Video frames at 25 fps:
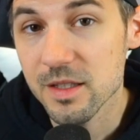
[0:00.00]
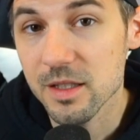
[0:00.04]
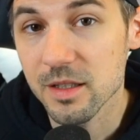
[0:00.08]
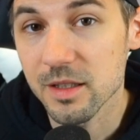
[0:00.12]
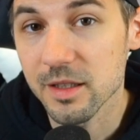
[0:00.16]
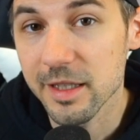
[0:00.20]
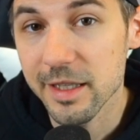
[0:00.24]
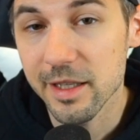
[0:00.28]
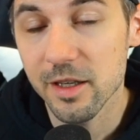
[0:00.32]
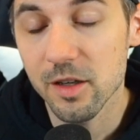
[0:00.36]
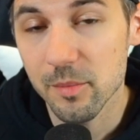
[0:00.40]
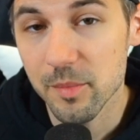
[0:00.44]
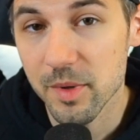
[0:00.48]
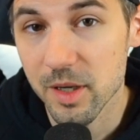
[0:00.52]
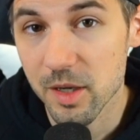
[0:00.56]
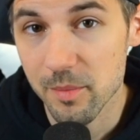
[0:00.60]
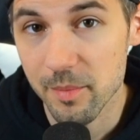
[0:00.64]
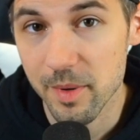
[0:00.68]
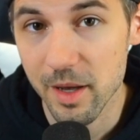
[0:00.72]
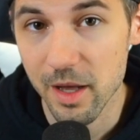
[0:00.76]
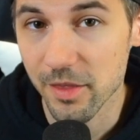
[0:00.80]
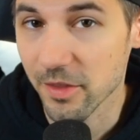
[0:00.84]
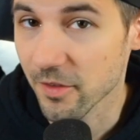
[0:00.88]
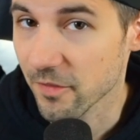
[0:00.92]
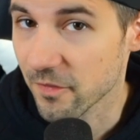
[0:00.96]
a little bit
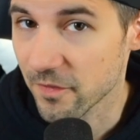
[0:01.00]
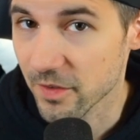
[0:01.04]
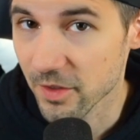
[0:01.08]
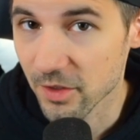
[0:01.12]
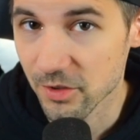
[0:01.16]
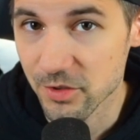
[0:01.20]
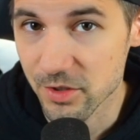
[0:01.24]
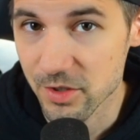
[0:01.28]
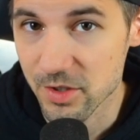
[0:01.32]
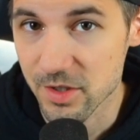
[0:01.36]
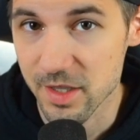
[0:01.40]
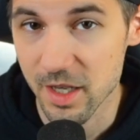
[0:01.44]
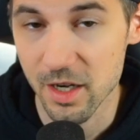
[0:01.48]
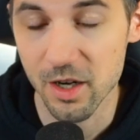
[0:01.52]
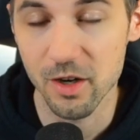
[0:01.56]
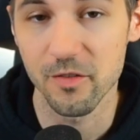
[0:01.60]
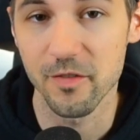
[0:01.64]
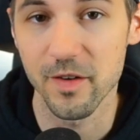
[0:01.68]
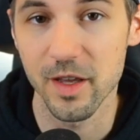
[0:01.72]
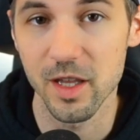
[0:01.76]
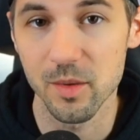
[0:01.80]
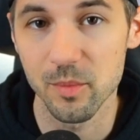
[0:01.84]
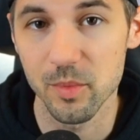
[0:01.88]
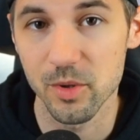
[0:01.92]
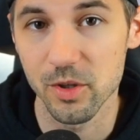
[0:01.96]
about the filters that are
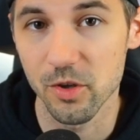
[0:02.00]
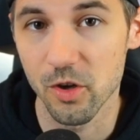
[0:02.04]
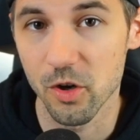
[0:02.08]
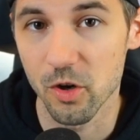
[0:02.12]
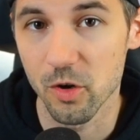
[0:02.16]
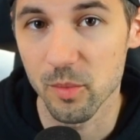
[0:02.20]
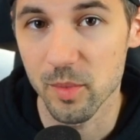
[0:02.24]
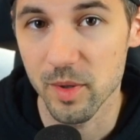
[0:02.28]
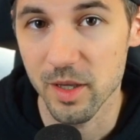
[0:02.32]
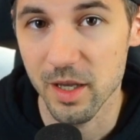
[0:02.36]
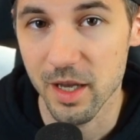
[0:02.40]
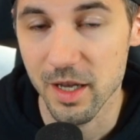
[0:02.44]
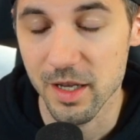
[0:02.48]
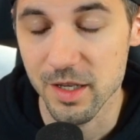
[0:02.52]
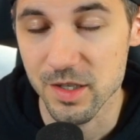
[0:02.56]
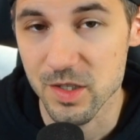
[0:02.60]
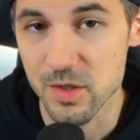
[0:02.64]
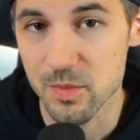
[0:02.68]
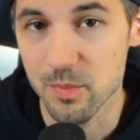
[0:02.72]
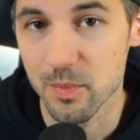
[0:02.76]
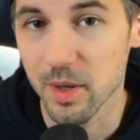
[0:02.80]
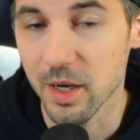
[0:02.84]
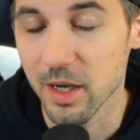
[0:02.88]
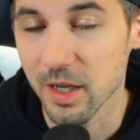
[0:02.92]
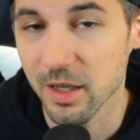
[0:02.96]
available in
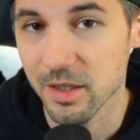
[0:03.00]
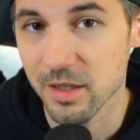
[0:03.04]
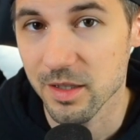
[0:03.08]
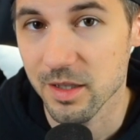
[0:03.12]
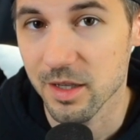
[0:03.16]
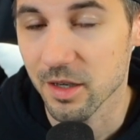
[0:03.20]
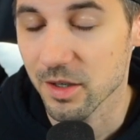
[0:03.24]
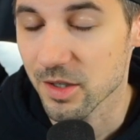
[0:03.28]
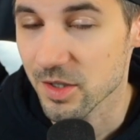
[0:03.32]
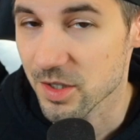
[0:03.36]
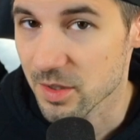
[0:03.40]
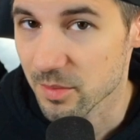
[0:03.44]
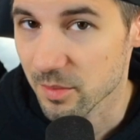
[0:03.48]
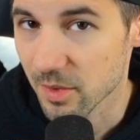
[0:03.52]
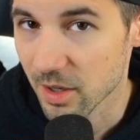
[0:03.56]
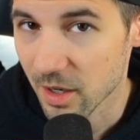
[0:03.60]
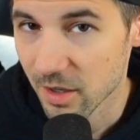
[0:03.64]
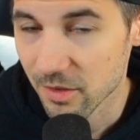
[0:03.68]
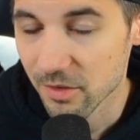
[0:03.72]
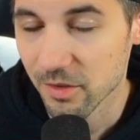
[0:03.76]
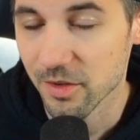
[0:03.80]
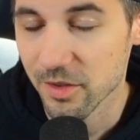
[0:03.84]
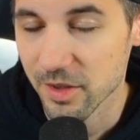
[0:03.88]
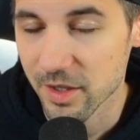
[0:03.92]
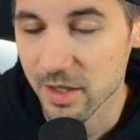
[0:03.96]
OBS, but there are some
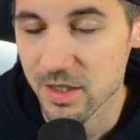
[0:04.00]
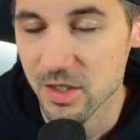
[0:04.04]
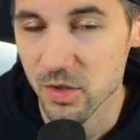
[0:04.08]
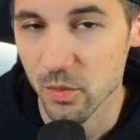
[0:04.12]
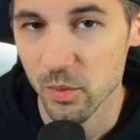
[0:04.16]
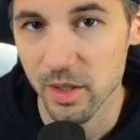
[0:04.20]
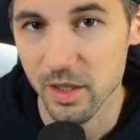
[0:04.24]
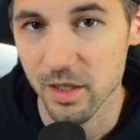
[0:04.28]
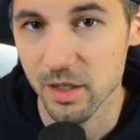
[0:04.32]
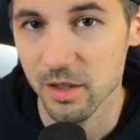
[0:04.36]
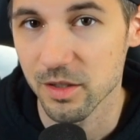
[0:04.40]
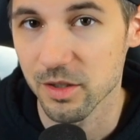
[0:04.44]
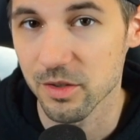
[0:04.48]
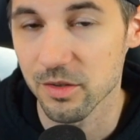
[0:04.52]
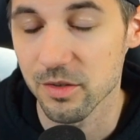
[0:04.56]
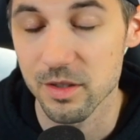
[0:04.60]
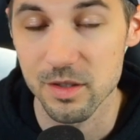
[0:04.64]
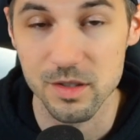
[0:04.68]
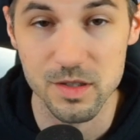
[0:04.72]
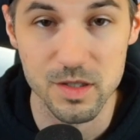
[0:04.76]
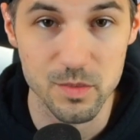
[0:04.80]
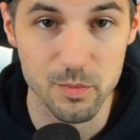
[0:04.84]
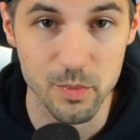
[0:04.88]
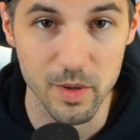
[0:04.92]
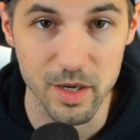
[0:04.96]
other things that we can do to
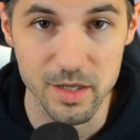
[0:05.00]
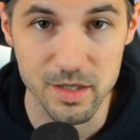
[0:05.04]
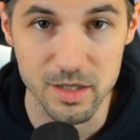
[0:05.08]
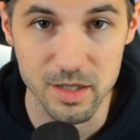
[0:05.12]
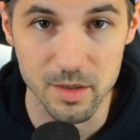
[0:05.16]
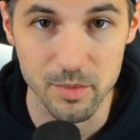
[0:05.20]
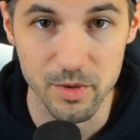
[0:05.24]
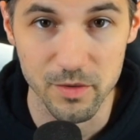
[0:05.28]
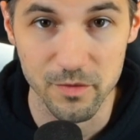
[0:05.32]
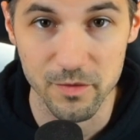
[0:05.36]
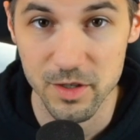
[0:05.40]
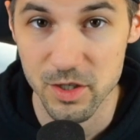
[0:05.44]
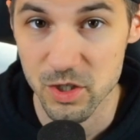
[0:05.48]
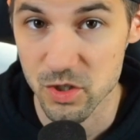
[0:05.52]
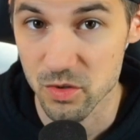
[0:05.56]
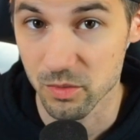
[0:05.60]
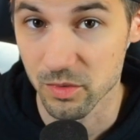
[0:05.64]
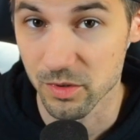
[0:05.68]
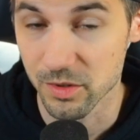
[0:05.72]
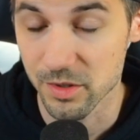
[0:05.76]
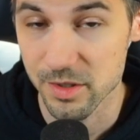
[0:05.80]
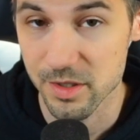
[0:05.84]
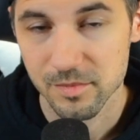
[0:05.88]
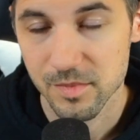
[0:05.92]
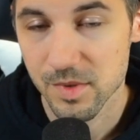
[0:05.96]
spice up the
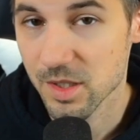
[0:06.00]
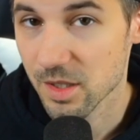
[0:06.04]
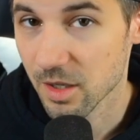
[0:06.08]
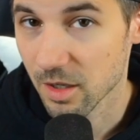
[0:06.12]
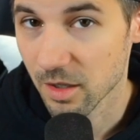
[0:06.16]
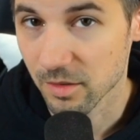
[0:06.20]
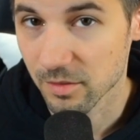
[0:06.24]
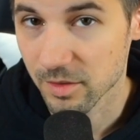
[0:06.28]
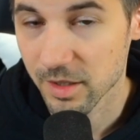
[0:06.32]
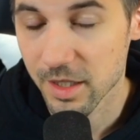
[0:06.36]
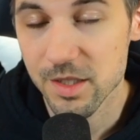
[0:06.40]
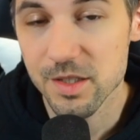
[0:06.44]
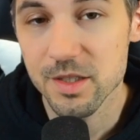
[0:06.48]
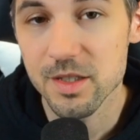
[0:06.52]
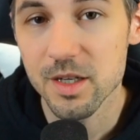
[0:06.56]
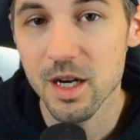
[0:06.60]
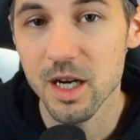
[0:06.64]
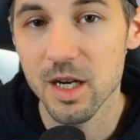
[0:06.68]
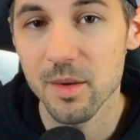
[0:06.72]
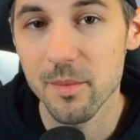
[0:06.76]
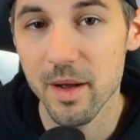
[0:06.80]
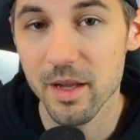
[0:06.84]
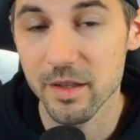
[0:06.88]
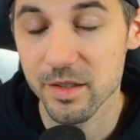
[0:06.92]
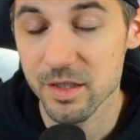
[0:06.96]
visuals. So let's
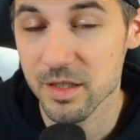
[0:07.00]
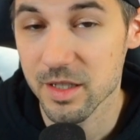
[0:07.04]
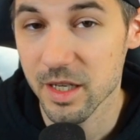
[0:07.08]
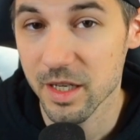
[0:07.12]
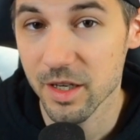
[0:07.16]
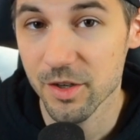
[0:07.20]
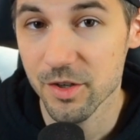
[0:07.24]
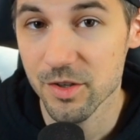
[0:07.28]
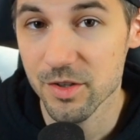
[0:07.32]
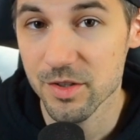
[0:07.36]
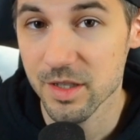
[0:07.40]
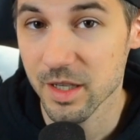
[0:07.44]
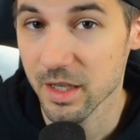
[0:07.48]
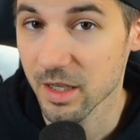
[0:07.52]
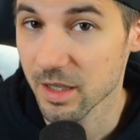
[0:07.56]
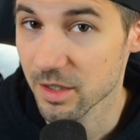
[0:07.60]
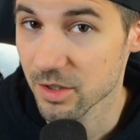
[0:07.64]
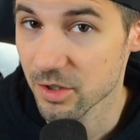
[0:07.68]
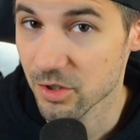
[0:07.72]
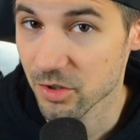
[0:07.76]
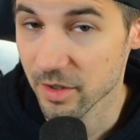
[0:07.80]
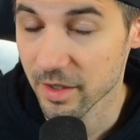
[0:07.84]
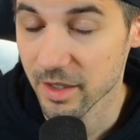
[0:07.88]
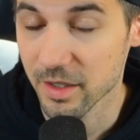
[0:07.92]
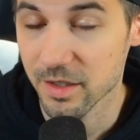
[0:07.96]
talk about stingers
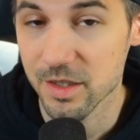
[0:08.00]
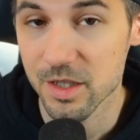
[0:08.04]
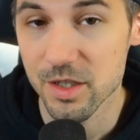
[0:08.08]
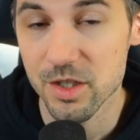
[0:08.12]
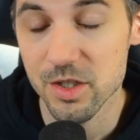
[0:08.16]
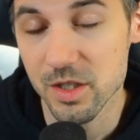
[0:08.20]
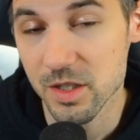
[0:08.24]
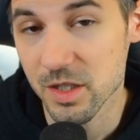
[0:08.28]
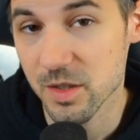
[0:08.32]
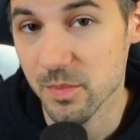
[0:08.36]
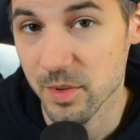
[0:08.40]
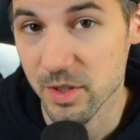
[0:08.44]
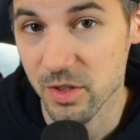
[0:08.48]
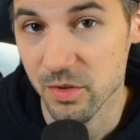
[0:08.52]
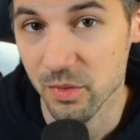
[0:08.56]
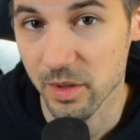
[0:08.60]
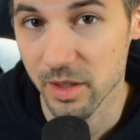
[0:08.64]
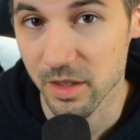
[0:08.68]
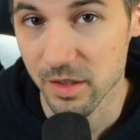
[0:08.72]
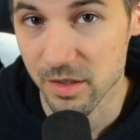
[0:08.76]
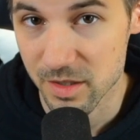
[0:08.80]
and transitions between